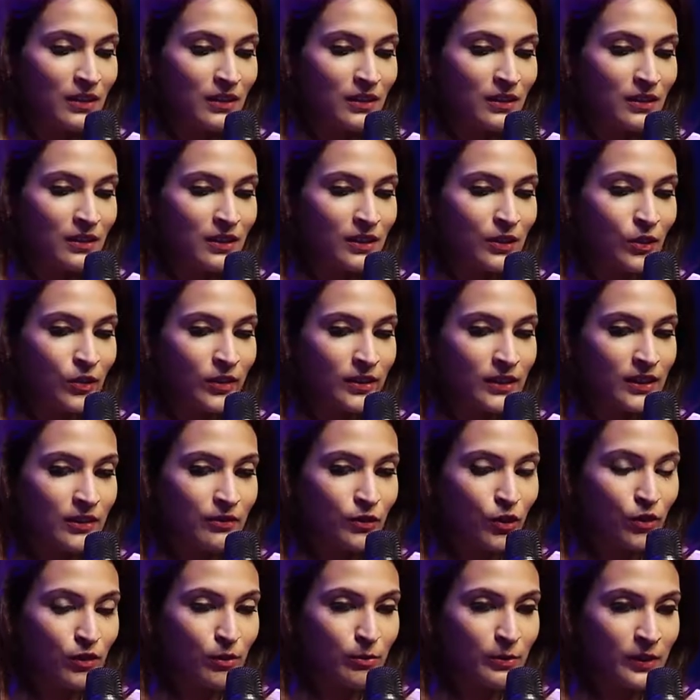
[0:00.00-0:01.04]
uh, they they've
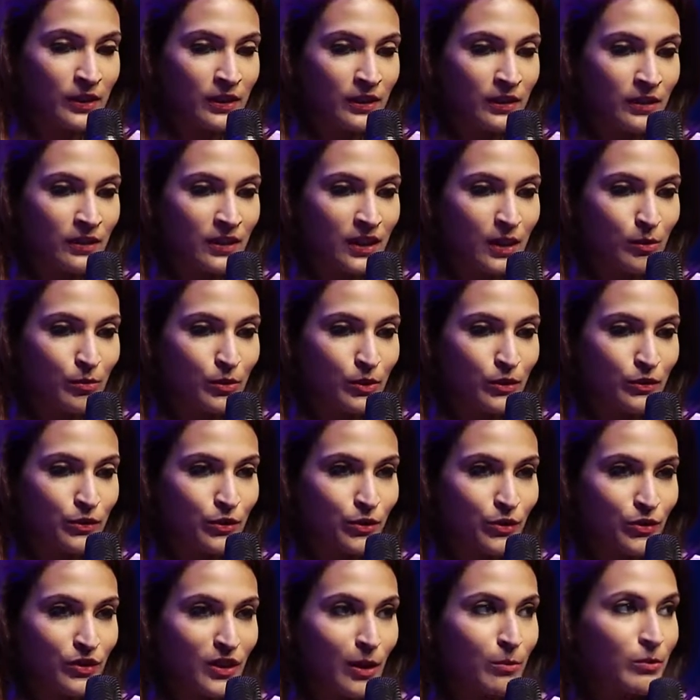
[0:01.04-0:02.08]
all been able
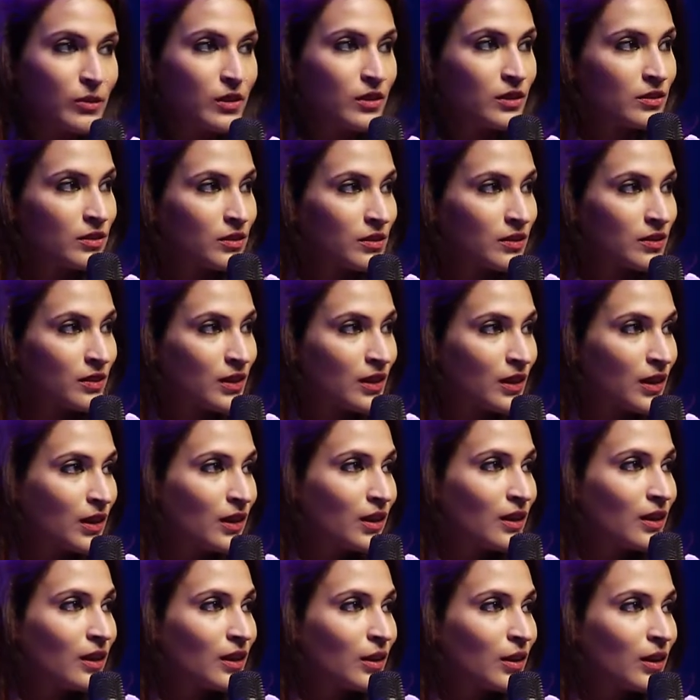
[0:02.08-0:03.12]
to reminisce
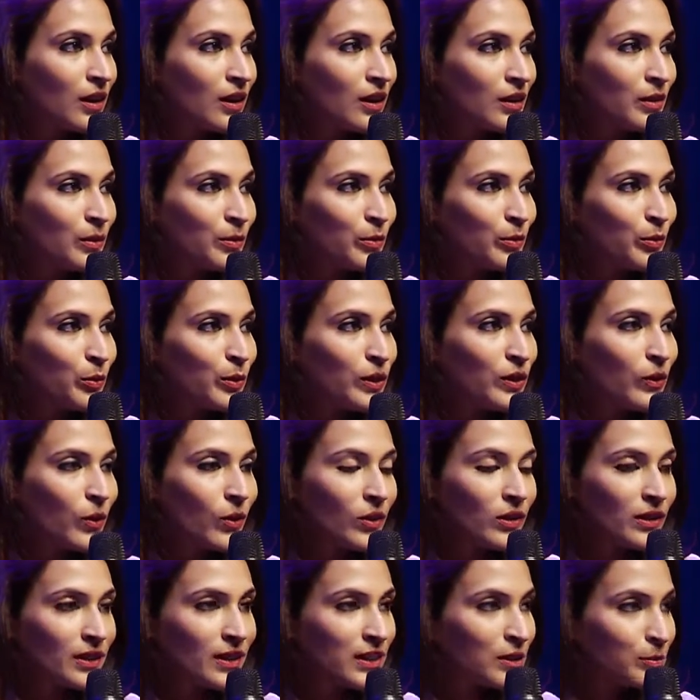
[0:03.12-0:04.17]
uh, with
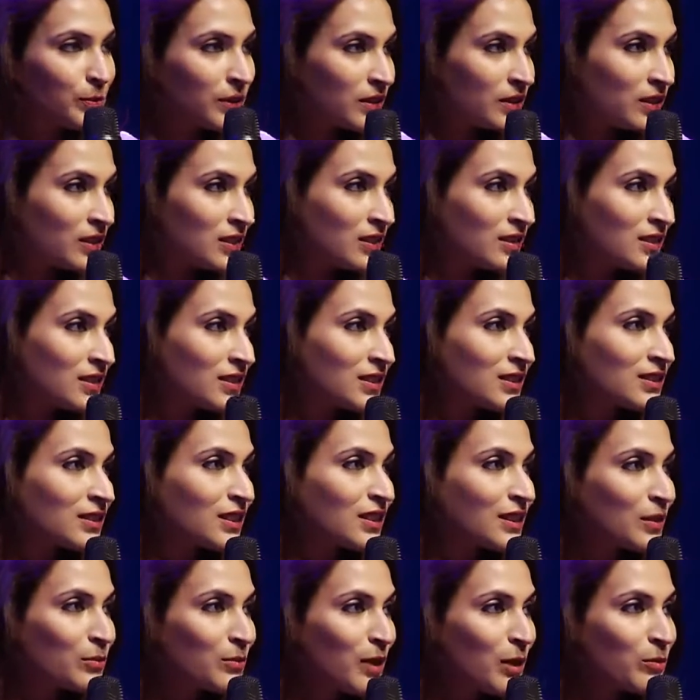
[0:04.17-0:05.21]
all the experiences
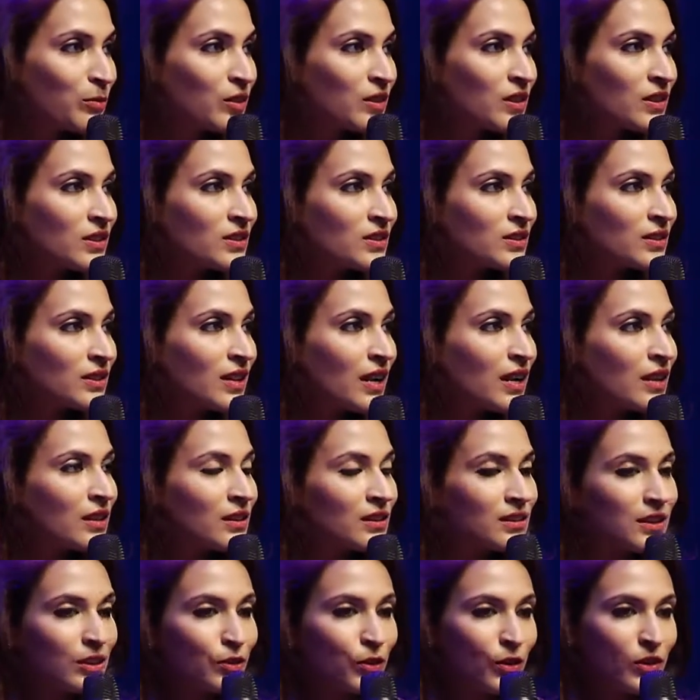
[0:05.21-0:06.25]
and the memories and
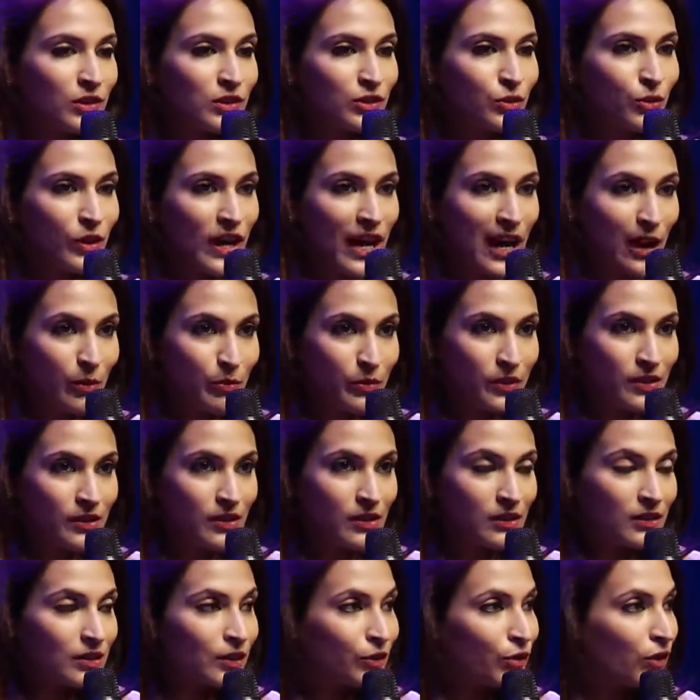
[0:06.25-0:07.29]
they're all so happy
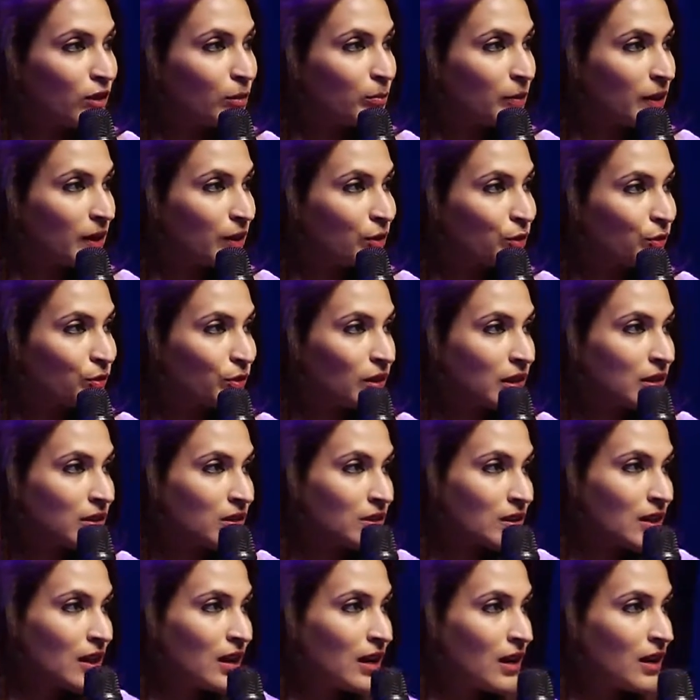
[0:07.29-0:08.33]
that they're all a part of it
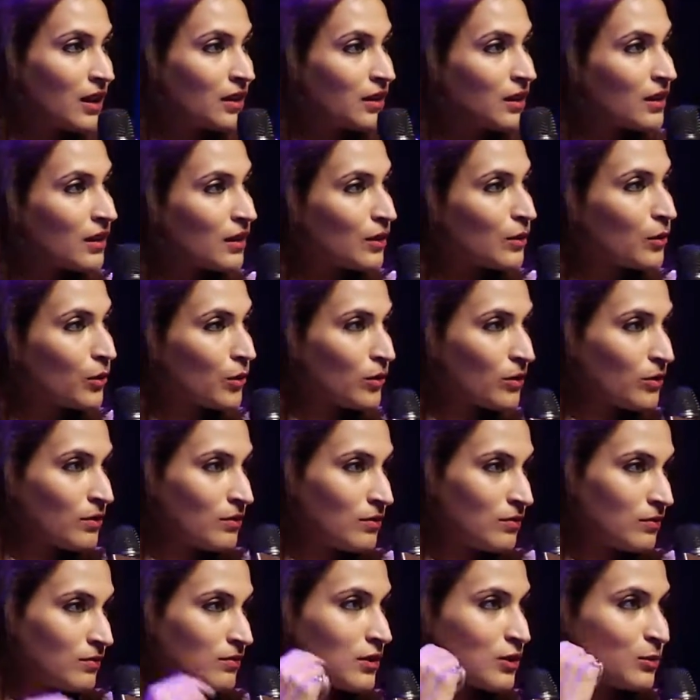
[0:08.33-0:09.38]
in their
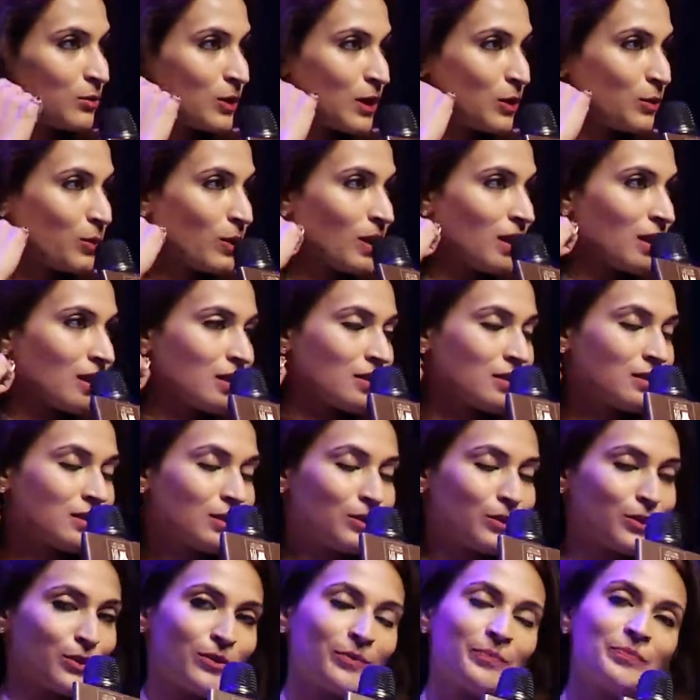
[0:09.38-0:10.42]
own sweet way
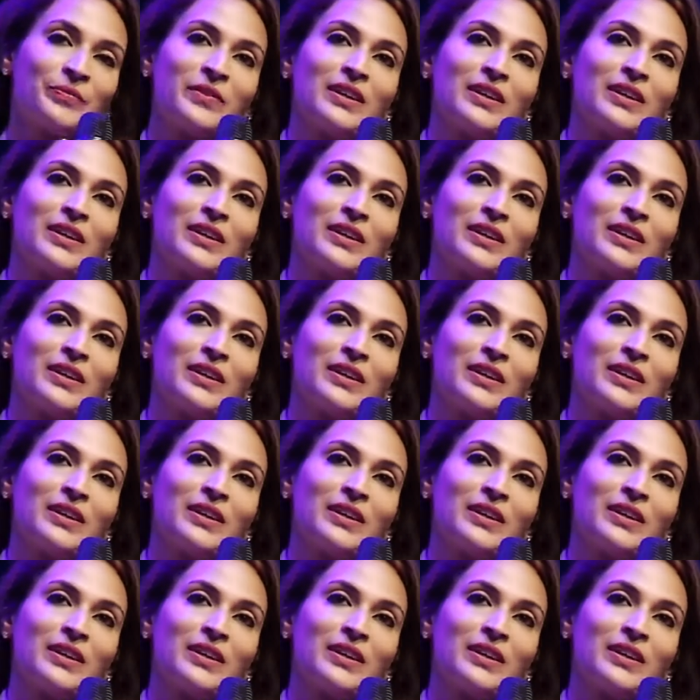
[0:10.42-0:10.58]
so